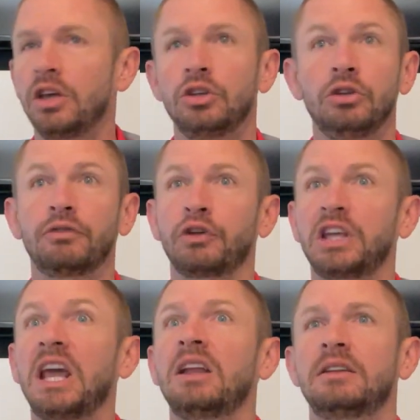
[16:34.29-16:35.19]
you
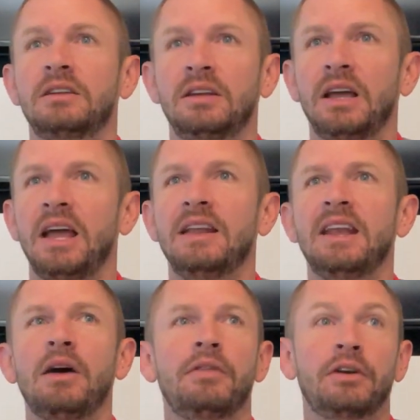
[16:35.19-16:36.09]
forget. And
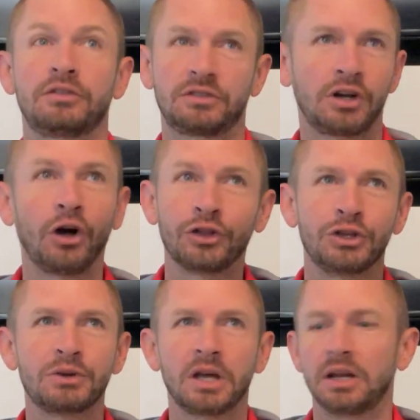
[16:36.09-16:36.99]
now they're calling you
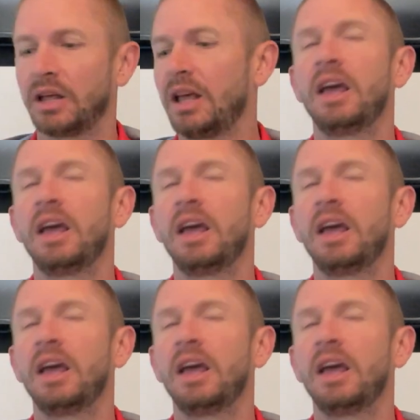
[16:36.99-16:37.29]
again.